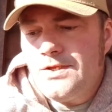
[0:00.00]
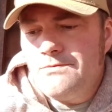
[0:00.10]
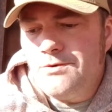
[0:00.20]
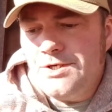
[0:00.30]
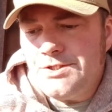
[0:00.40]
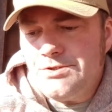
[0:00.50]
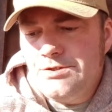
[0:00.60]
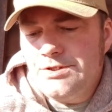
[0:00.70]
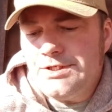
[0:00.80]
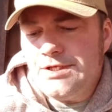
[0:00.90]
But make sure
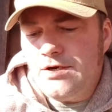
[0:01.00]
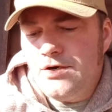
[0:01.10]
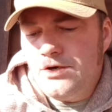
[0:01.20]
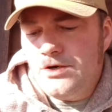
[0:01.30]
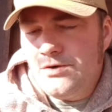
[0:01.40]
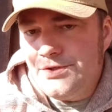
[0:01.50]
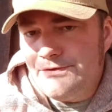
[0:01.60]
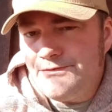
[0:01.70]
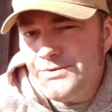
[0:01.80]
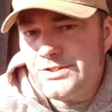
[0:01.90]
you look at all the
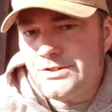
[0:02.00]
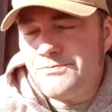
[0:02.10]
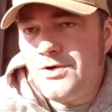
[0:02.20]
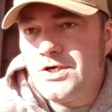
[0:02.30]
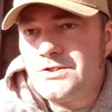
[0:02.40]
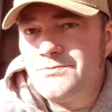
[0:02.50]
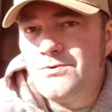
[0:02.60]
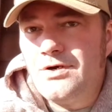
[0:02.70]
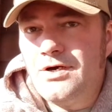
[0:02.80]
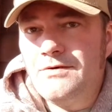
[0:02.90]
information as
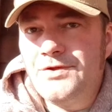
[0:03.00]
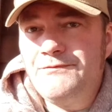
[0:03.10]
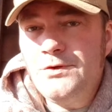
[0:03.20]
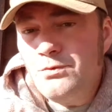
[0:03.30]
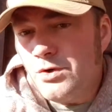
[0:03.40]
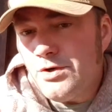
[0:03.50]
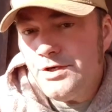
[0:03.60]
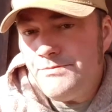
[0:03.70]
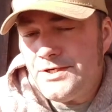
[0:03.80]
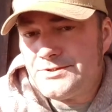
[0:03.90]
possible. Um, if you're
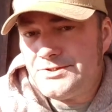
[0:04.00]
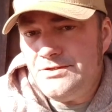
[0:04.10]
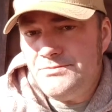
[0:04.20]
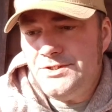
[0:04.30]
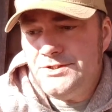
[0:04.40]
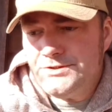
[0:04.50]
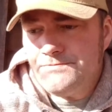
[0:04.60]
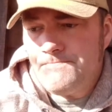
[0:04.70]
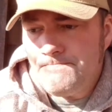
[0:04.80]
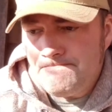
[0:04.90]
worried about CMEs,
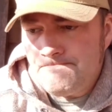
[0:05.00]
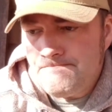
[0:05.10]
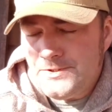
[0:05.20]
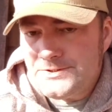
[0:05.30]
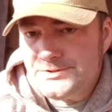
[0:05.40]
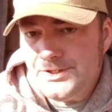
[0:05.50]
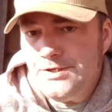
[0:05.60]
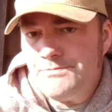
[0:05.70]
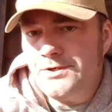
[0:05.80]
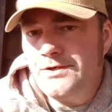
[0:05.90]

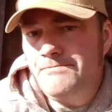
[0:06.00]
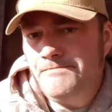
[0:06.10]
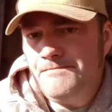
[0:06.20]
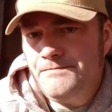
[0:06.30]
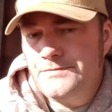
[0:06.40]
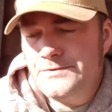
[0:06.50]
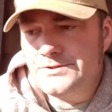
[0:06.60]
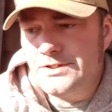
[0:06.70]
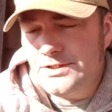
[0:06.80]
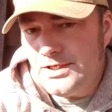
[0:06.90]
study up on them.
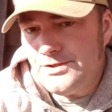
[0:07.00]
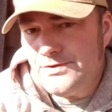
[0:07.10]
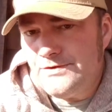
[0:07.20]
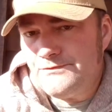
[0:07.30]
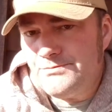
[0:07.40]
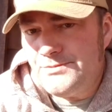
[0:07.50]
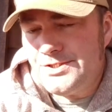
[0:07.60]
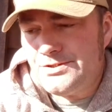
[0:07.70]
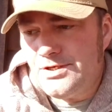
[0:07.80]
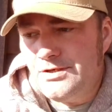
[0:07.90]
There's a lot of great
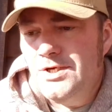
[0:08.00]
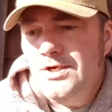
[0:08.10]
information on them.